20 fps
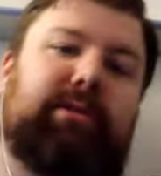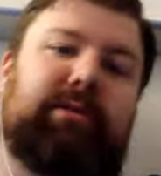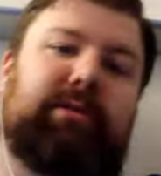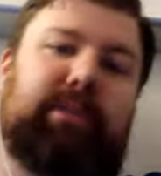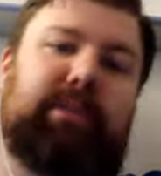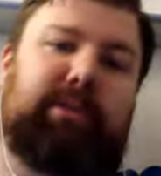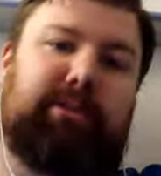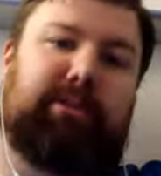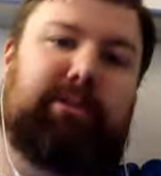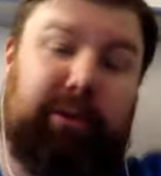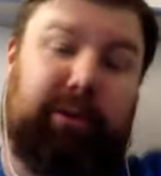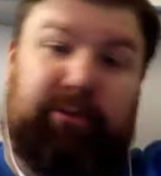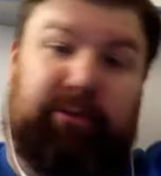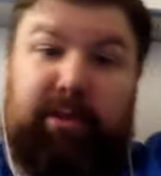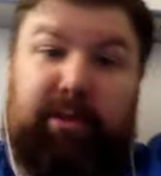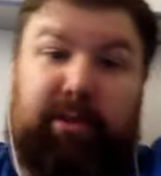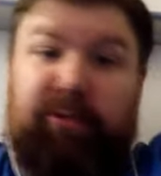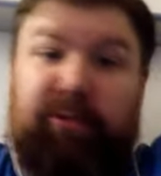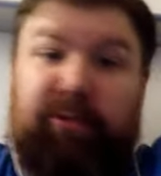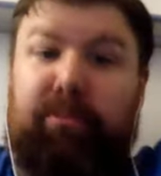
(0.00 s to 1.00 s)
is
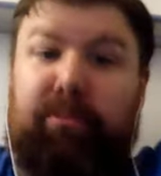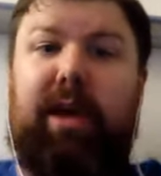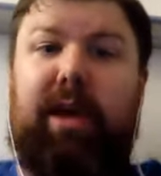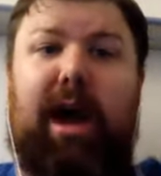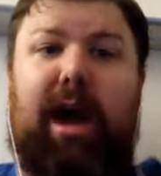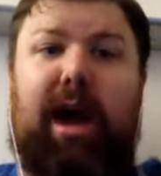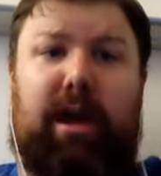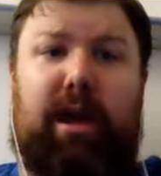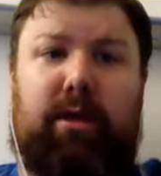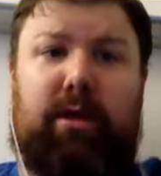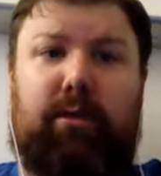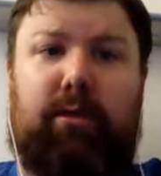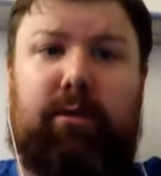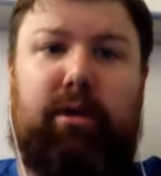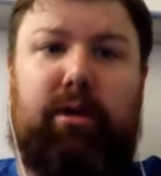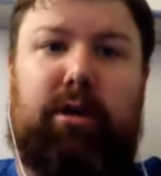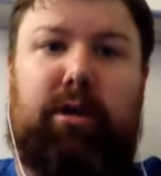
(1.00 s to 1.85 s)
pretty high overall.